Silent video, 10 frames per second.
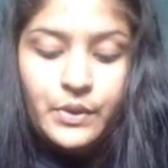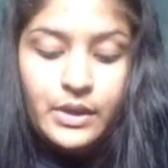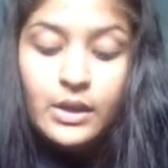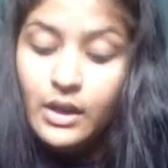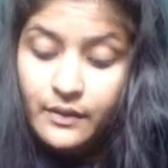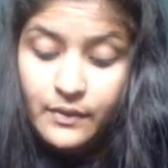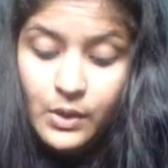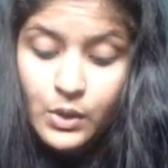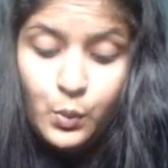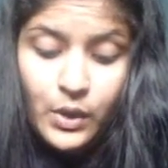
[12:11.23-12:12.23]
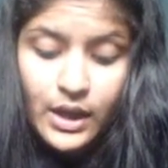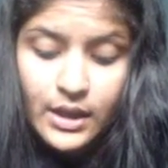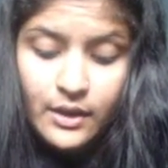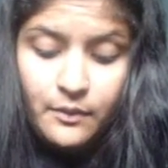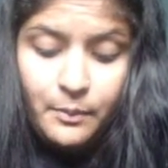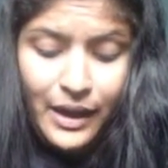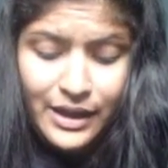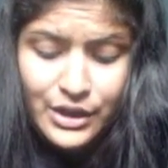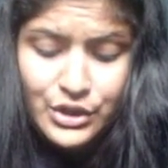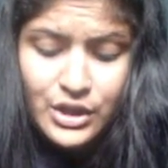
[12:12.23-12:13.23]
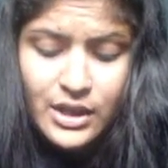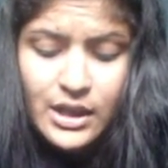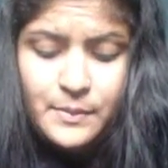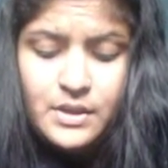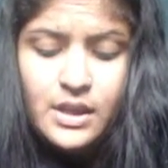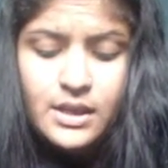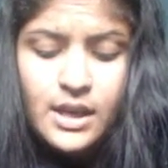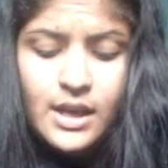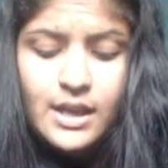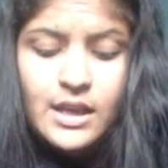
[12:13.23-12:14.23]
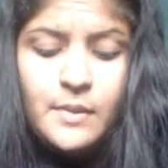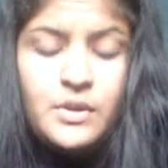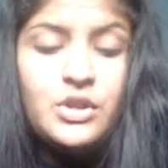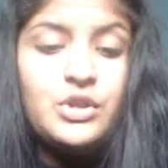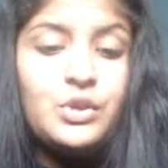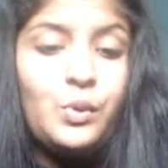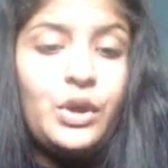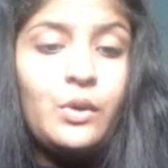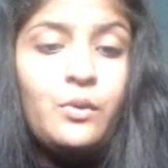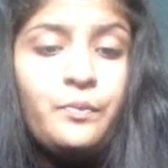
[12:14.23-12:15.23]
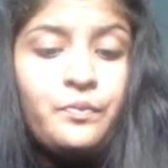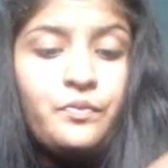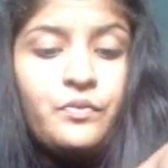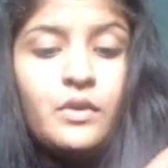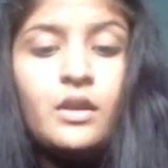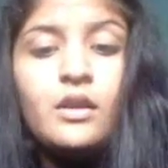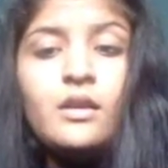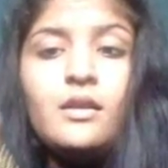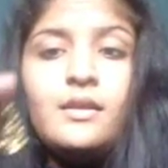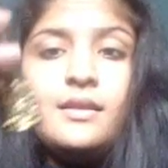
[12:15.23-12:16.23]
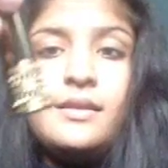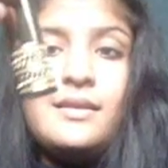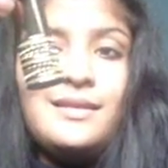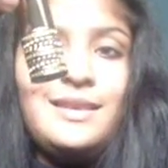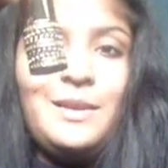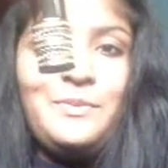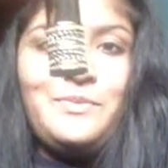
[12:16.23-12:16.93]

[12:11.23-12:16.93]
really love the way they've packaged their lipsticks. Let me just show you. See